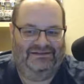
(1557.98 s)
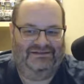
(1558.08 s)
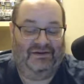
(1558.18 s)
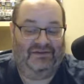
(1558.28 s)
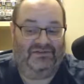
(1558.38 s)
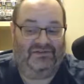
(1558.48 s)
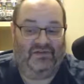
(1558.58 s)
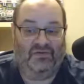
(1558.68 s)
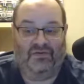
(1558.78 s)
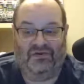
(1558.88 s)
Oh, it's a
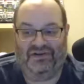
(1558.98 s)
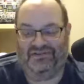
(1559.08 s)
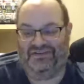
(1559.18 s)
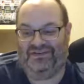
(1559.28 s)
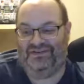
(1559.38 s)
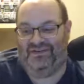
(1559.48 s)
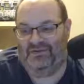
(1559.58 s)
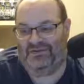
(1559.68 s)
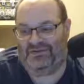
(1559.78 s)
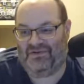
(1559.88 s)
2-point steal. Holy crap.